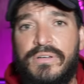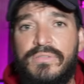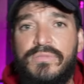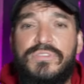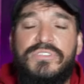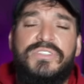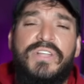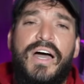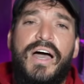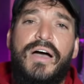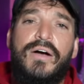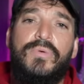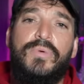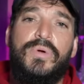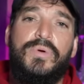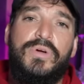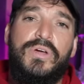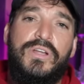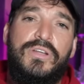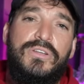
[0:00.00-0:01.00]
was that
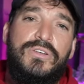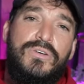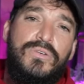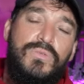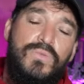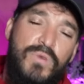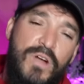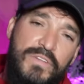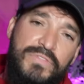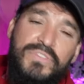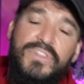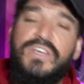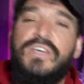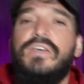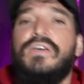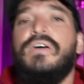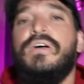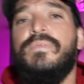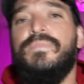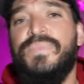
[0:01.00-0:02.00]
we were going to do
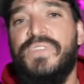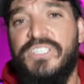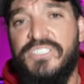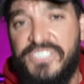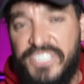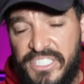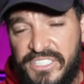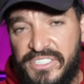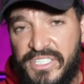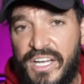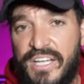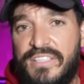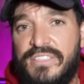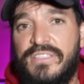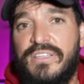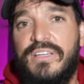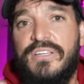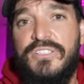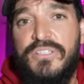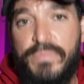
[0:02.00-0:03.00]
roughly 6
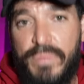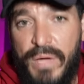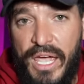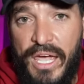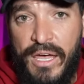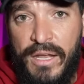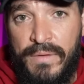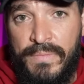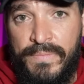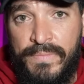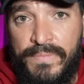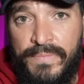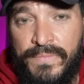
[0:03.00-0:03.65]
nights in Japan.